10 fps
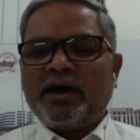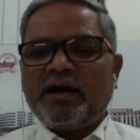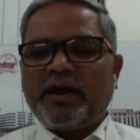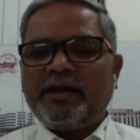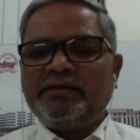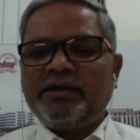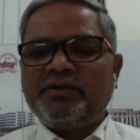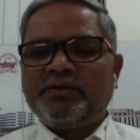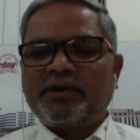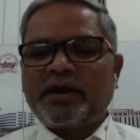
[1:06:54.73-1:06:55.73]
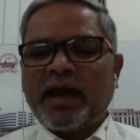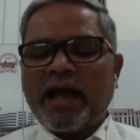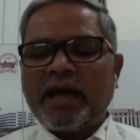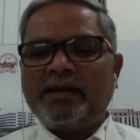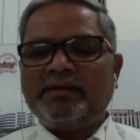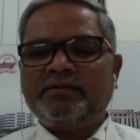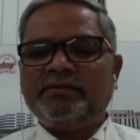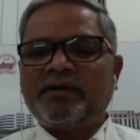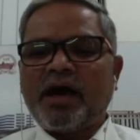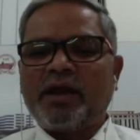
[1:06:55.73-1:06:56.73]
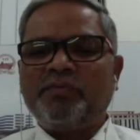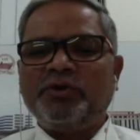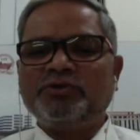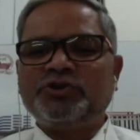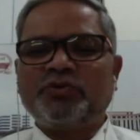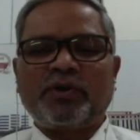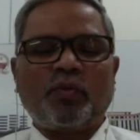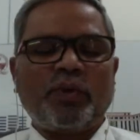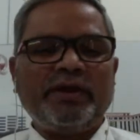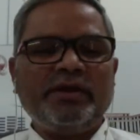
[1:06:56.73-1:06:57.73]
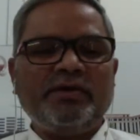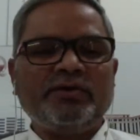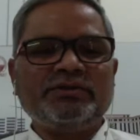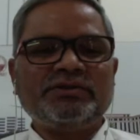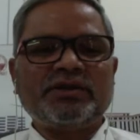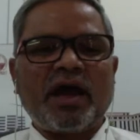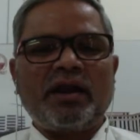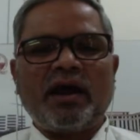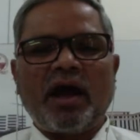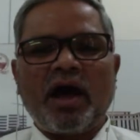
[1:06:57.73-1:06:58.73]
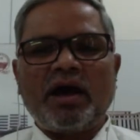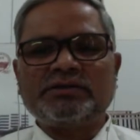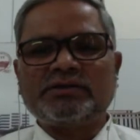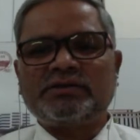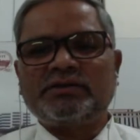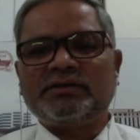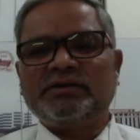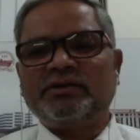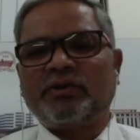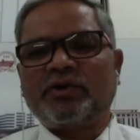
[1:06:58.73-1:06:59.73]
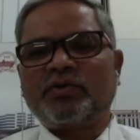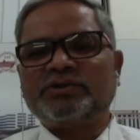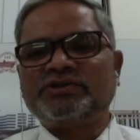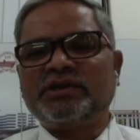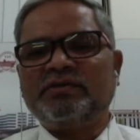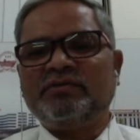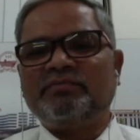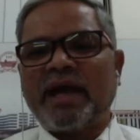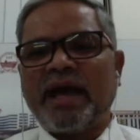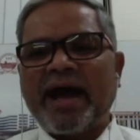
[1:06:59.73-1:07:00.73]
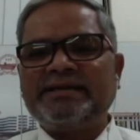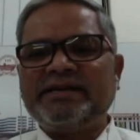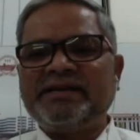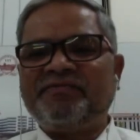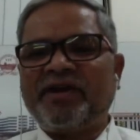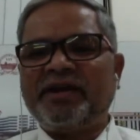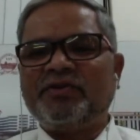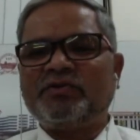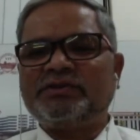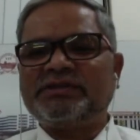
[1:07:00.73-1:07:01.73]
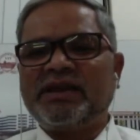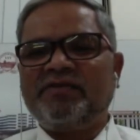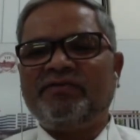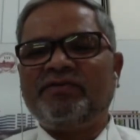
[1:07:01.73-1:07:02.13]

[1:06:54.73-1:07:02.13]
either you can unmute your videos and ask your question by identifying yourself,